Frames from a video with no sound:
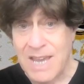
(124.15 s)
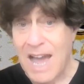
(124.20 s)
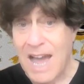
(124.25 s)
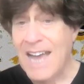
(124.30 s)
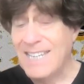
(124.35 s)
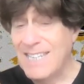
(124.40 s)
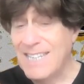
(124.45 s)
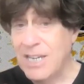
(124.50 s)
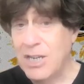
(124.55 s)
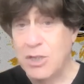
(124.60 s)

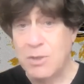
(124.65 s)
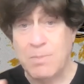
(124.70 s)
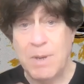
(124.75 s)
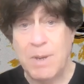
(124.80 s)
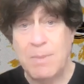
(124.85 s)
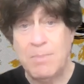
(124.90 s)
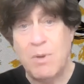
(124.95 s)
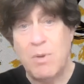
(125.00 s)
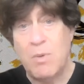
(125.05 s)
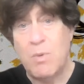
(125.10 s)
I teach
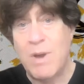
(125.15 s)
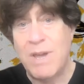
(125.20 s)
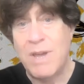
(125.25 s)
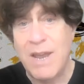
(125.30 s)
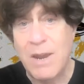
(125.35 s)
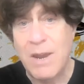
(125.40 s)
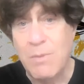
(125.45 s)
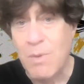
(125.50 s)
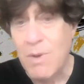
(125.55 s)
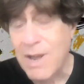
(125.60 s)
people one
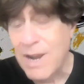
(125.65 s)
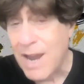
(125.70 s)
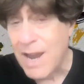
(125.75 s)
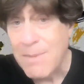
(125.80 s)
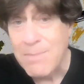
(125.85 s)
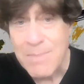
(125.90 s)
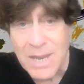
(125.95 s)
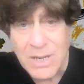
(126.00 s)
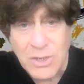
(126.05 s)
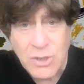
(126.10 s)
on one, I
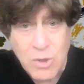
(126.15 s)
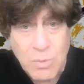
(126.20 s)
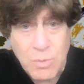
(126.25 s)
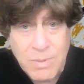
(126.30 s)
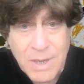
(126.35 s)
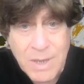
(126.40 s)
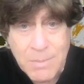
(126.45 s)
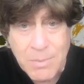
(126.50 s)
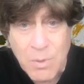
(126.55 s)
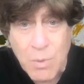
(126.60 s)
mentor
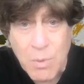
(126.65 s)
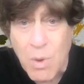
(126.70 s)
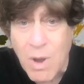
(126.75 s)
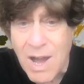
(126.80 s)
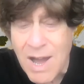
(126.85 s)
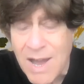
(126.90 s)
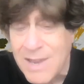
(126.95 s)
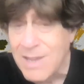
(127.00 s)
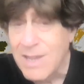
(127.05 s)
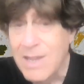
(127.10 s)
people.
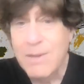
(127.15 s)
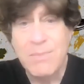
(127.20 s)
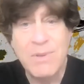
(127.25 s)
Why?